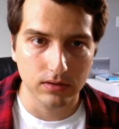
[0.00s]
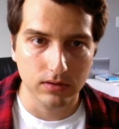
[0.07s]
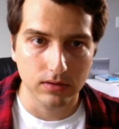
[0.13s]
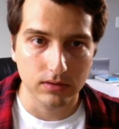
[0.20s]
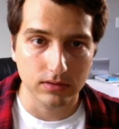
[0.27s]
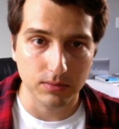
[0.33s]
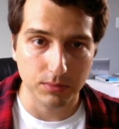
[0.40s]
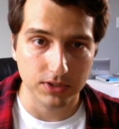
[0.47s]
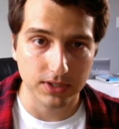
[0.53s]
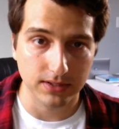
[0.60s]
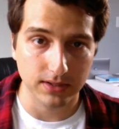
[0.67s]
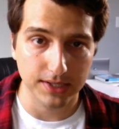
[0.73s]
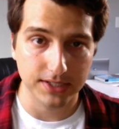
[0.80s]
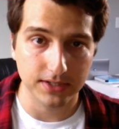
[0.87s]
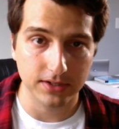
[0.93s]
Someone says,
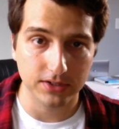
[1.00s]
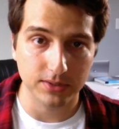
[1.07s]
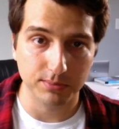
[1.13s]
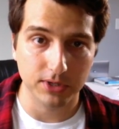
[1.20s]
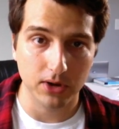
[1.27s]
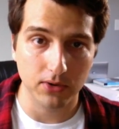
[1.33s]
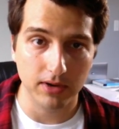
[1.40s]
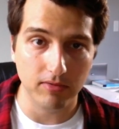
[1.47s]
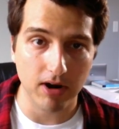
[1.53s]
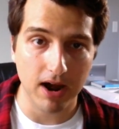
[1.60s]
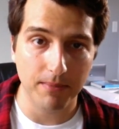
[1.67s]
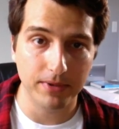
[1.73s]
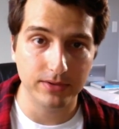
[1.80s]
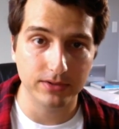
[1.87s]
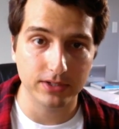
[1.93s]
"Listen to some Tony
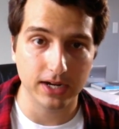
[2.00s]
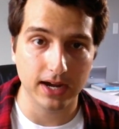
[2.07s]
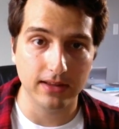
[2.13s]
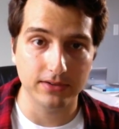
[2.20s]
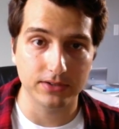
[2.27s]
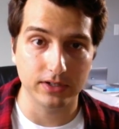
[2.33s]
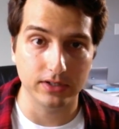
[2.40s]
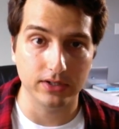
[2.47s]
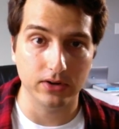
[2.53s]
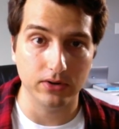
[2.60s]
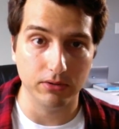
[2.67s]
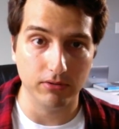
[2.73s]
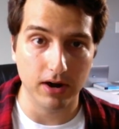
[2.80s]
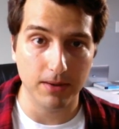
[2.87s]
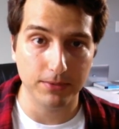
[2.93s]
Robbins." Yeah, I listen to Tony
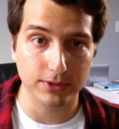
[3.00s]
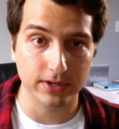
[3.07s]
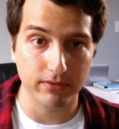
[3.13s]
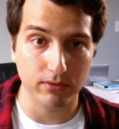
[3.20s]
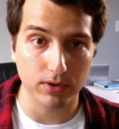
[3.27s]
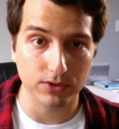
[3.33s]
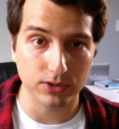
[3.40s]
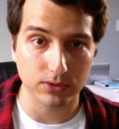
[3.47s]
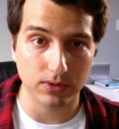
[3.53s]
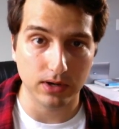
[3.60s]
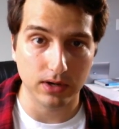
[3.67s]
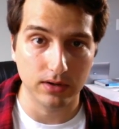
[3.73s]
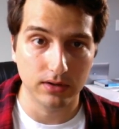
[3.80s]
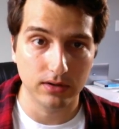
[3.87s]
Robbins every once in a while.